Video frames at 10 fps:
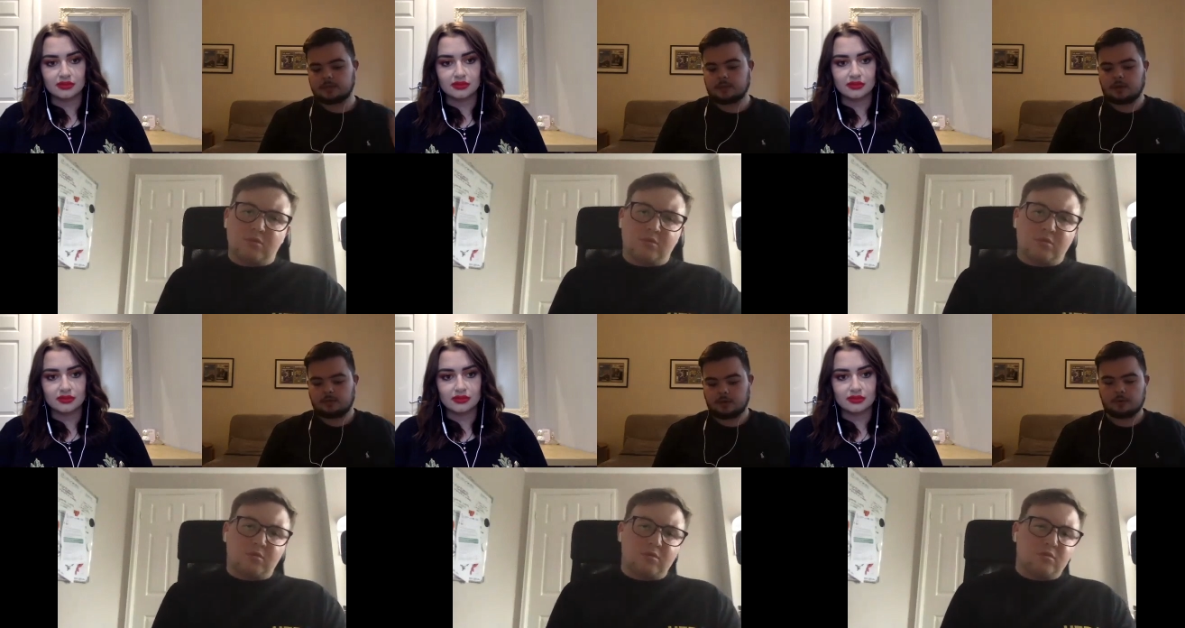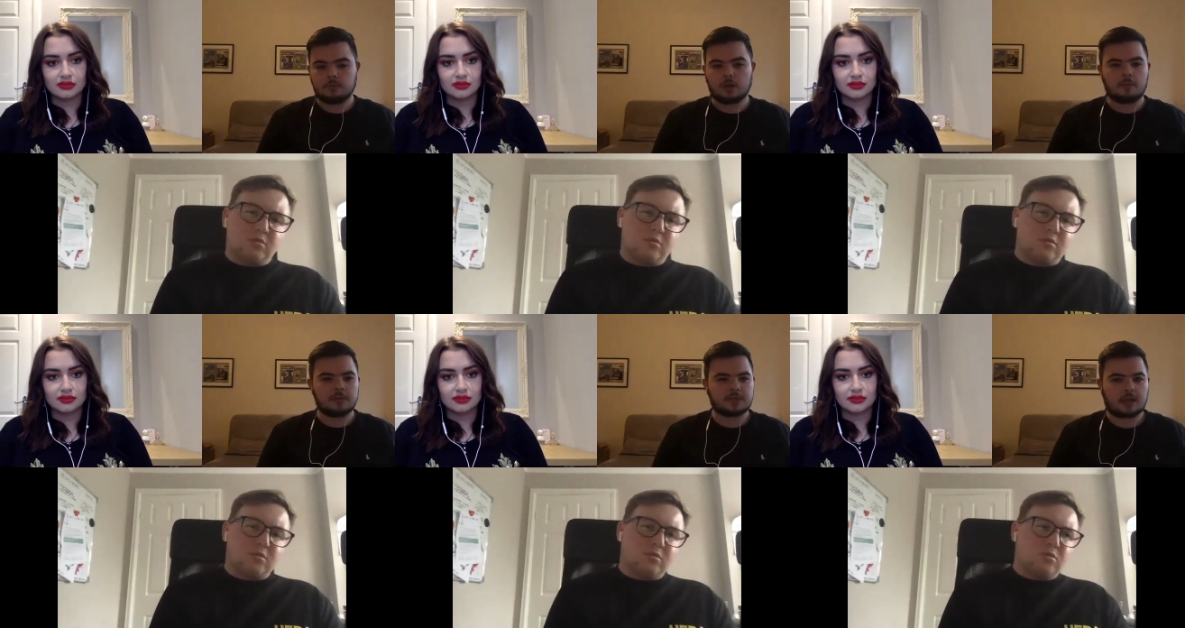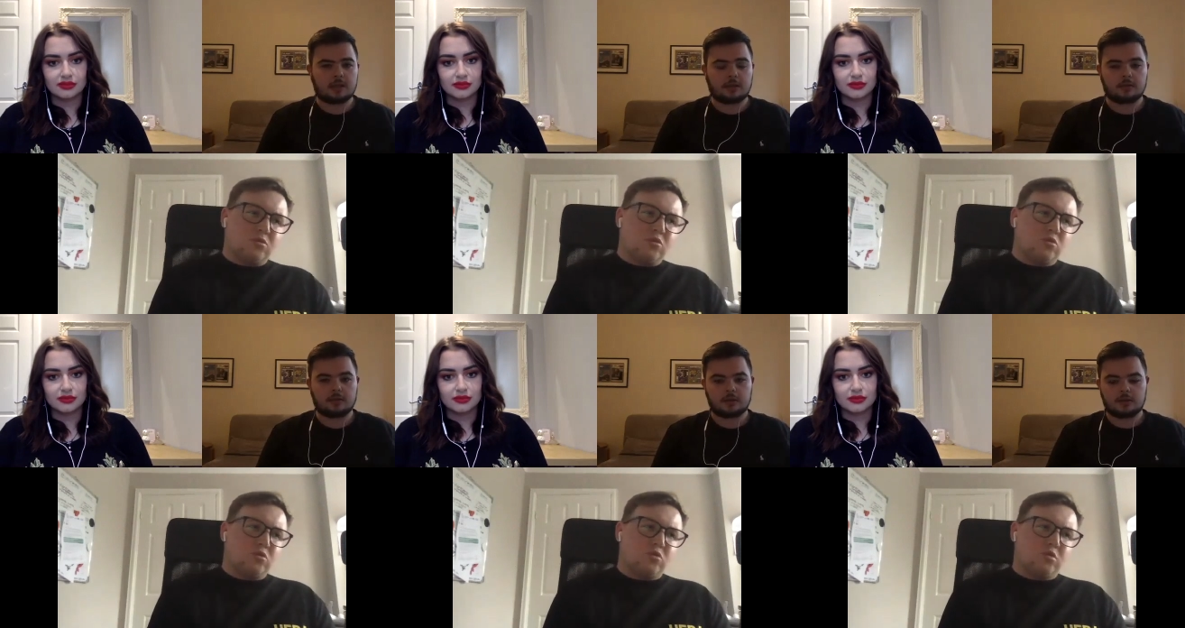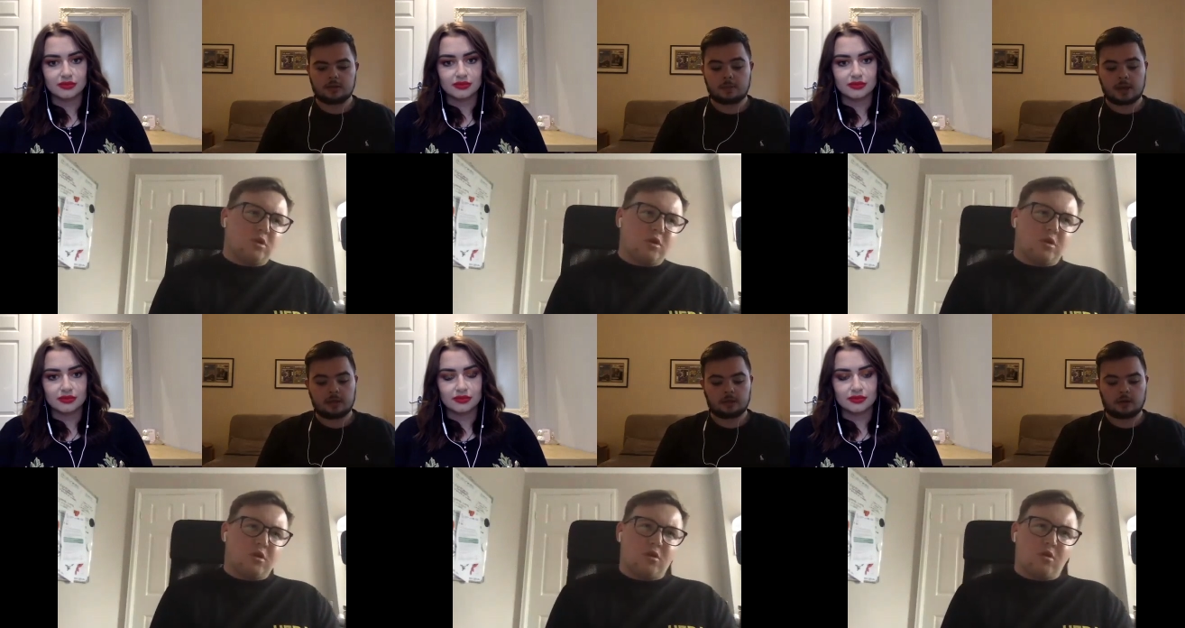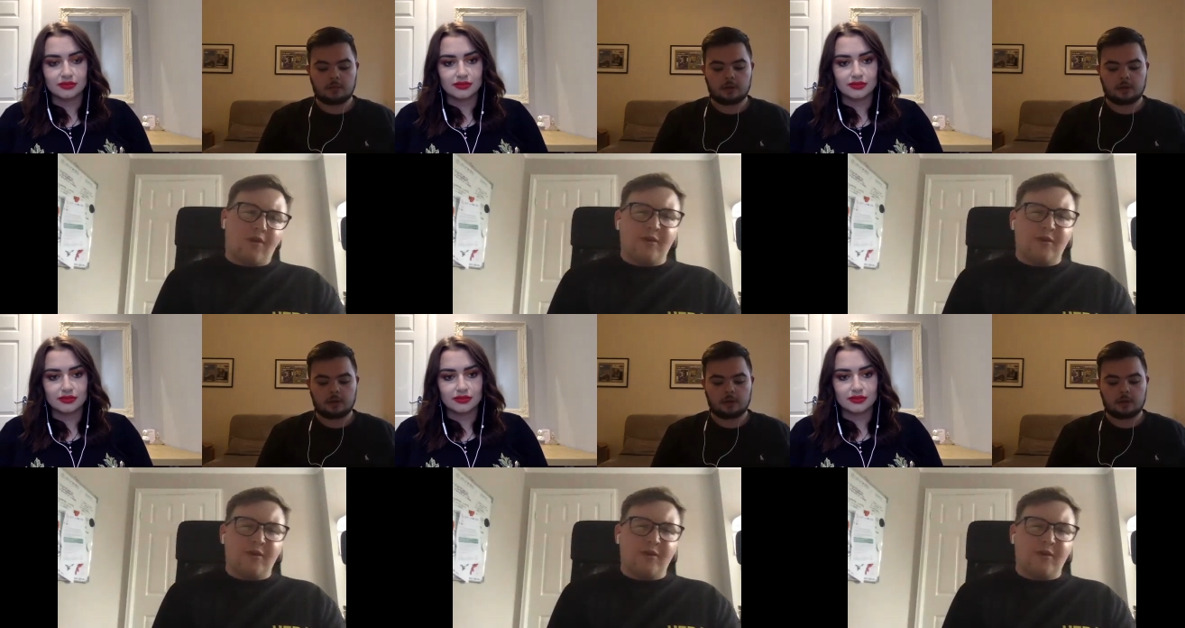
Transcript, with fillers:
Speaker 1: ago, if I'm not mistaken. They paid a lot of